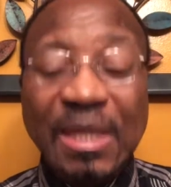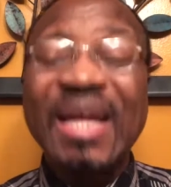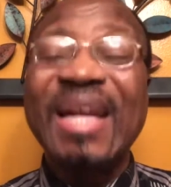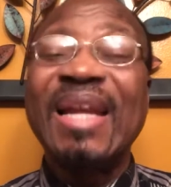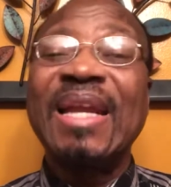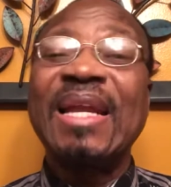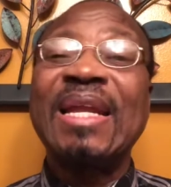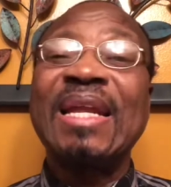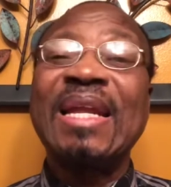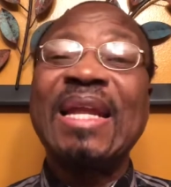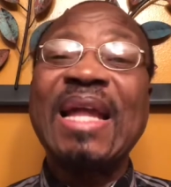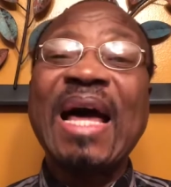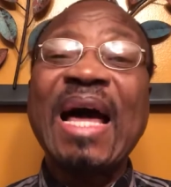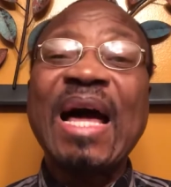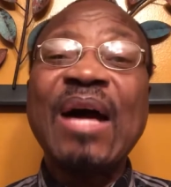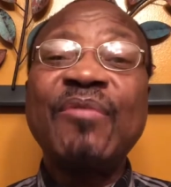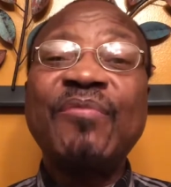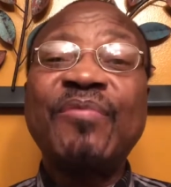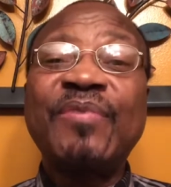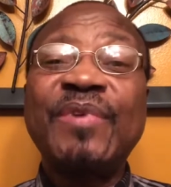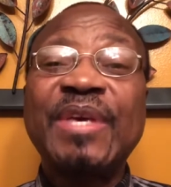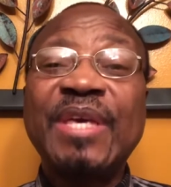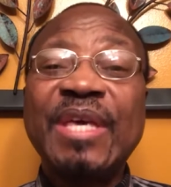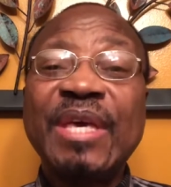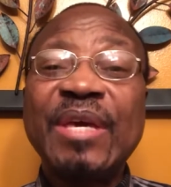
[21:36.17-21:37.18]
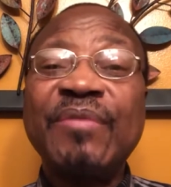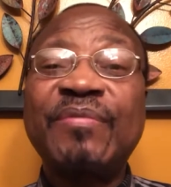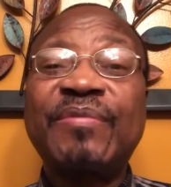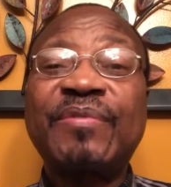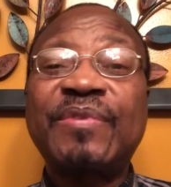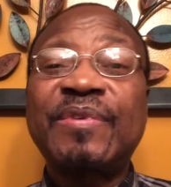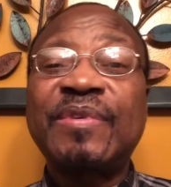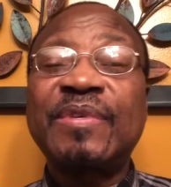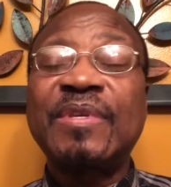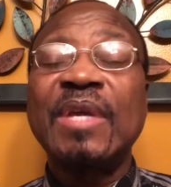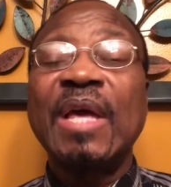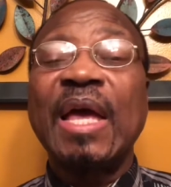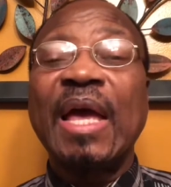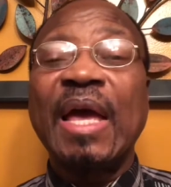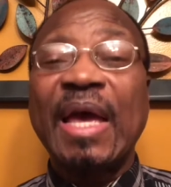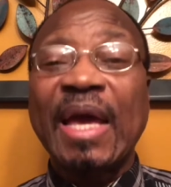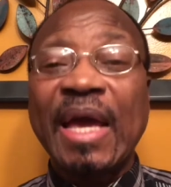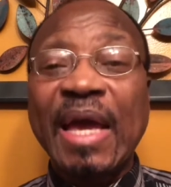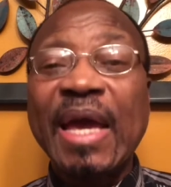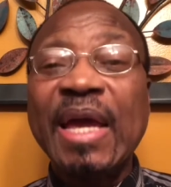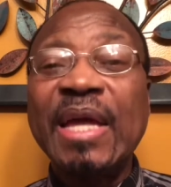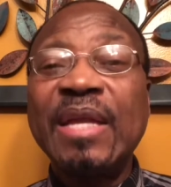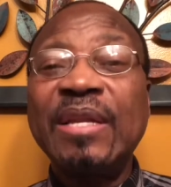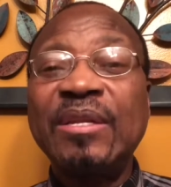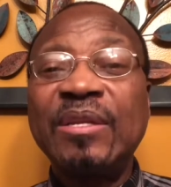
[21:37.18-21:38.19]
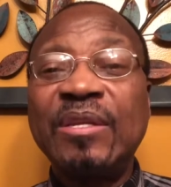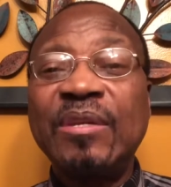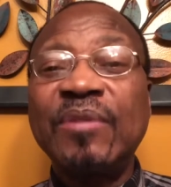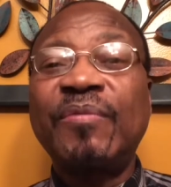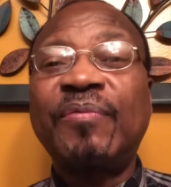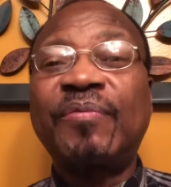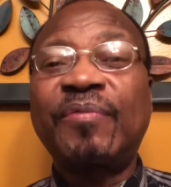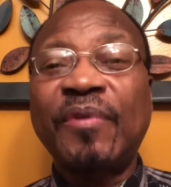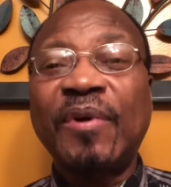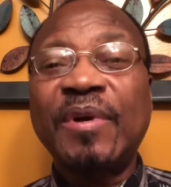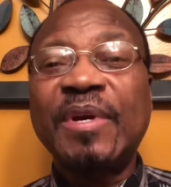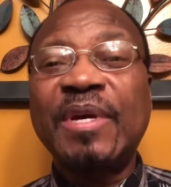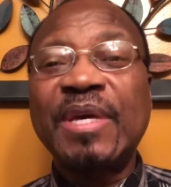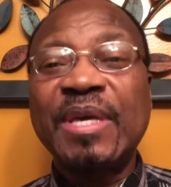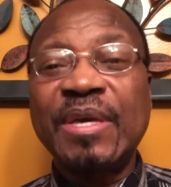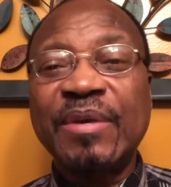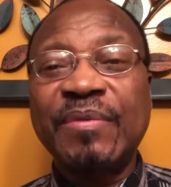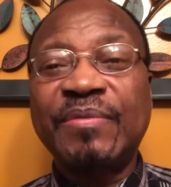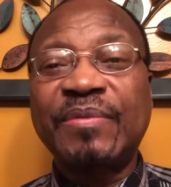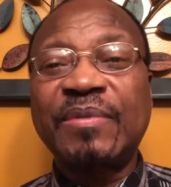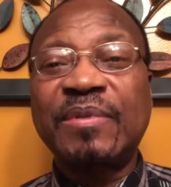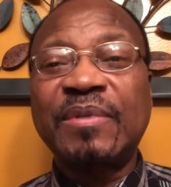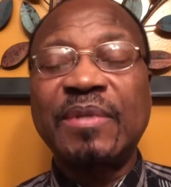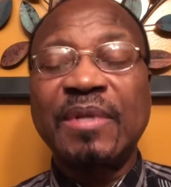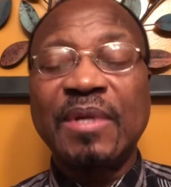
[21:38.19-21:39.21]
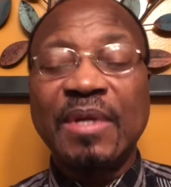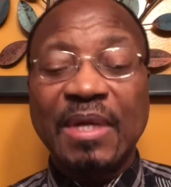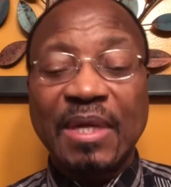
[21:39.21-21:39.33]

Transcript: Love gives and forgives.